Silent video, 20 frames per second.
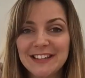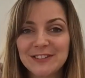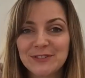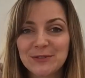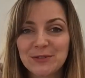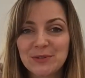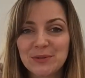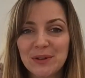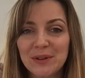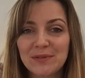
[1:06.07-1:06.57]
There's
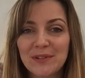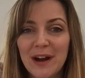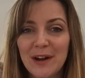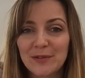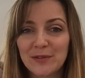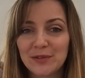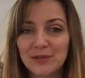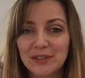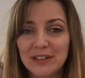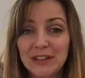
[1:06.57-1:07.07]
also a
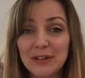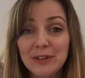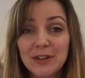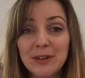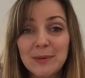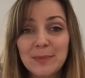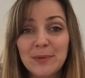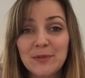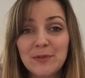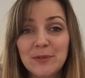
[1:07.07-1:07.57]
Ravelry
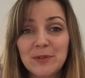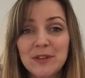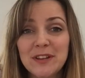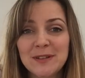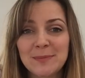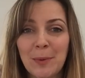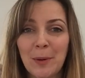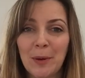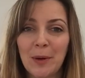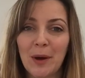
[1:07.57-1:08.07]
group for
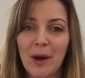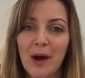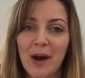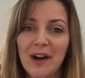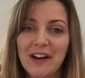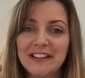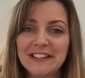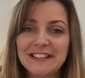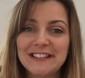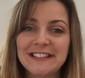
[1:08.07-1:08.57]
this
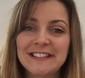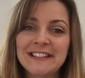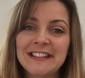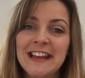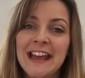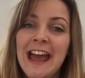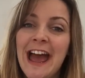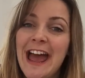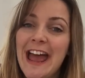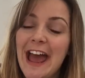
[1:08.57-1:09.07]
podcast.
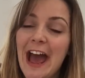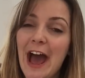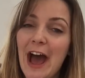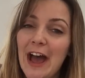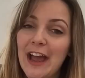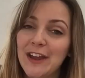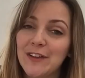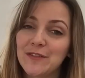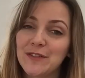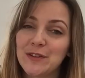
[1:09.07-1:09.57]
Uh,
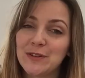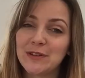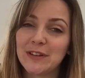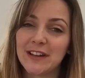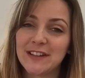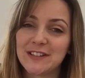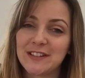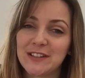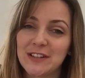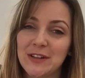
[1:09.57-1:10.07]
if you'd
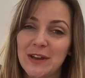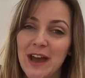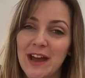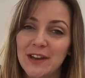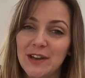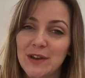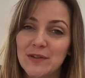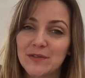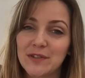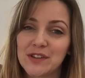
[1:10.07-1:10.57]
like to
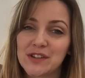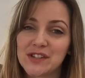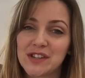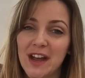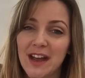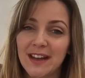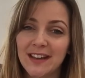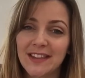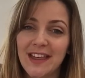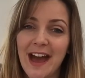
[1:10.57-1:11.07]
head over and
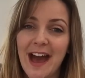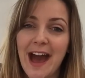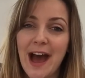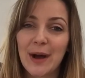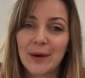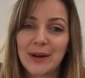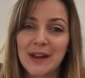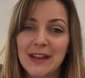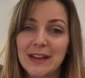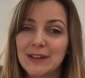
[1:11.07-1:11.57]
check that
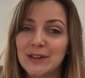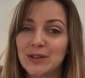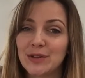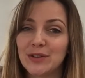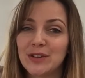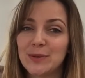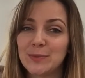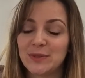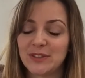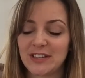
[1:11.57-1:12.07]
out in the
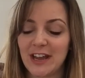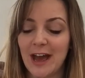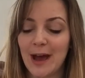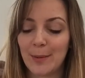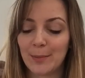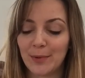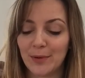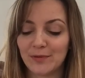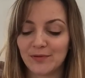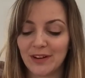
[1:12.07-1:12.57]
groups
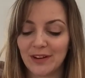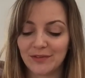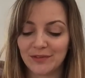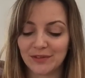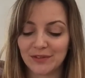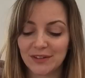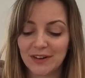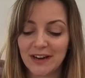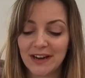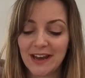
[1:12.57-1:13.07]
tab on
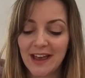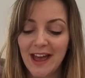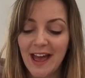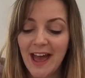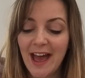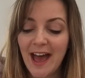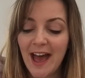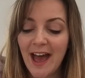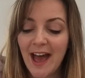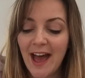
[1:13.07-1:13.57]
Ravelry.
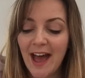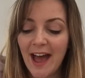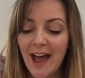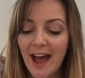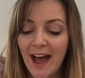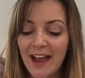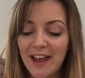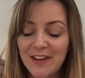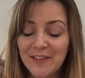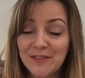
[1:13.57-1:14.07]

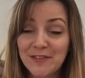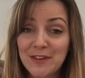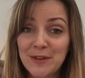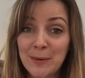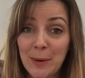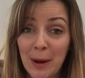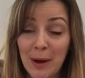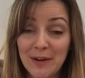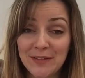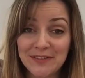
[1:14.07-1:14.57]
If
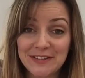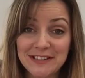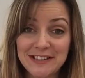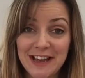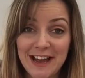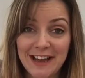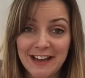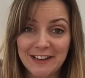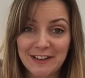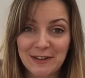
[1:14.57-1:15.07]
you are a
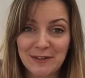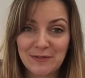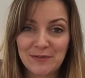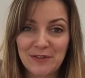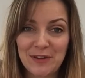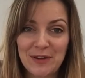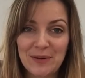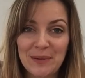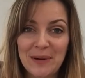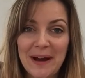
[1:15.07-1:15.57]
returning
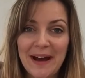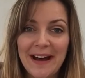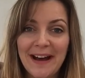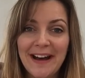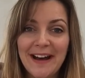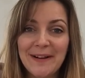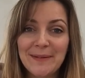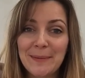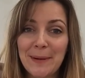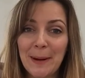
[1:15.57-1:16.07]
viewer,
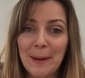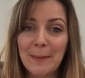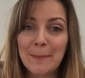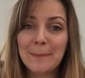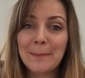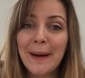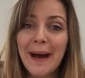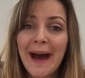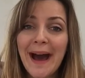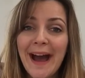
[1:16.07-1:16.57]

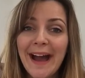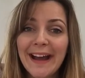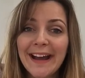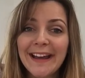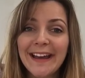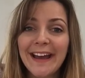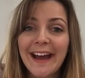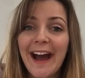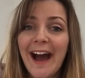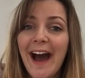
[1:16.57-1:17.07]
welcome
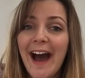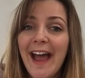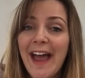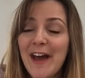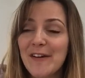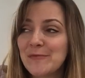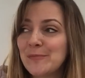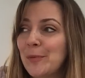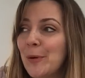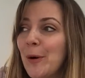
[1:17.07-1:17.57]
back. I
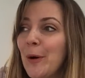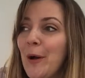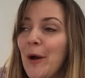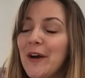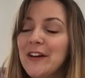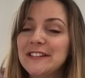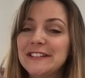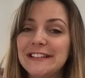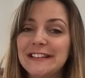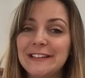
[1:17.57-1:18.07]
haven't
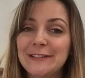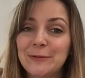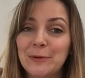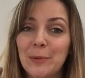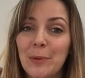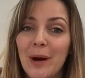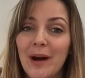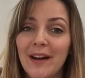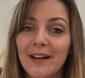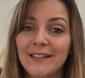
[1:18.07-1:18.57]
podcasted in a
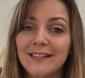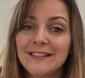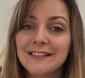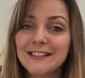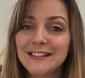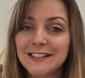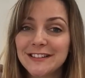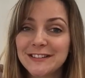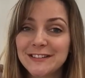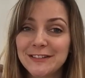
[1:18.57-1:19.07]
little
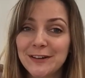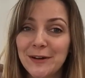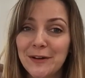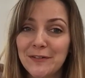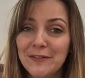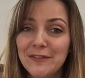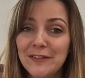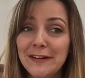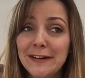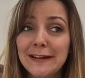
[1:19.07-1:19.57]
while, so
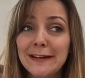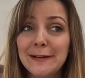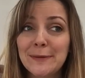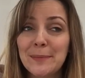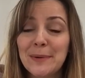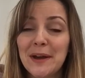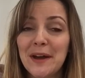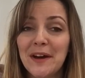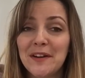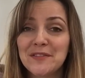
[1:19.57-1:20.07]
I'm feeling a
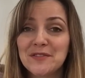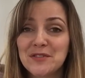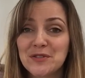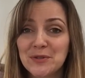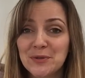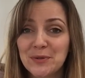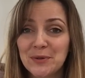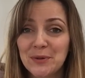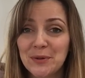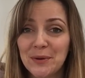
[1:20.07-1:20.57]
little bit
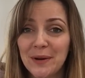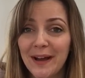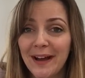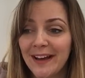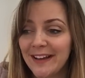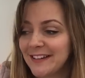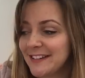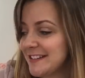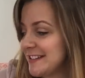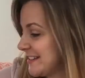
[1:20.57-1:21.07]
unsure
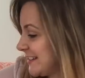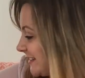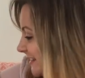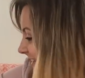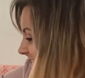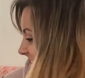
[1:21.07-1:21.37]
and